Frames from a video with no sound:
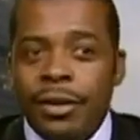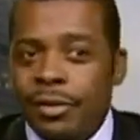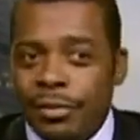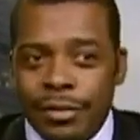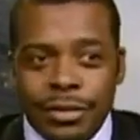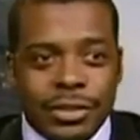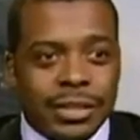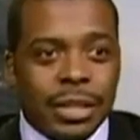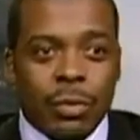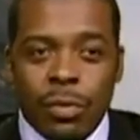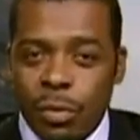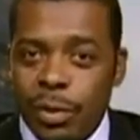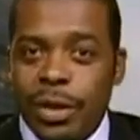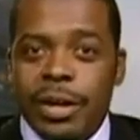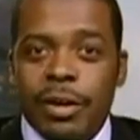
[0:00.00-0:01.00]
stick with
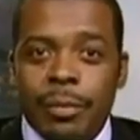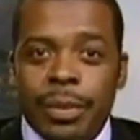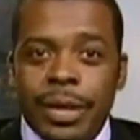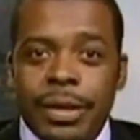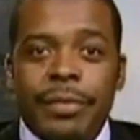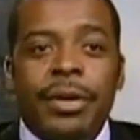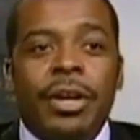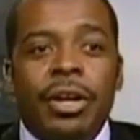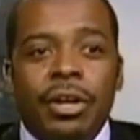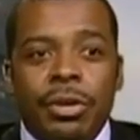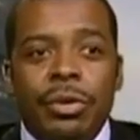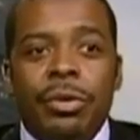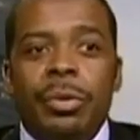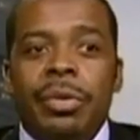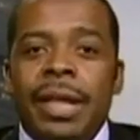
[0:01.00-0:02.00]
one company. You
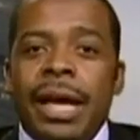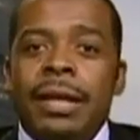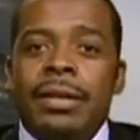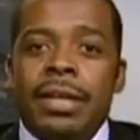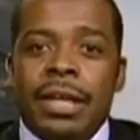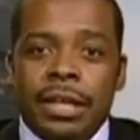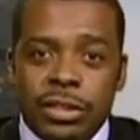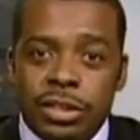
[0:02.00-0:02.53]
do that in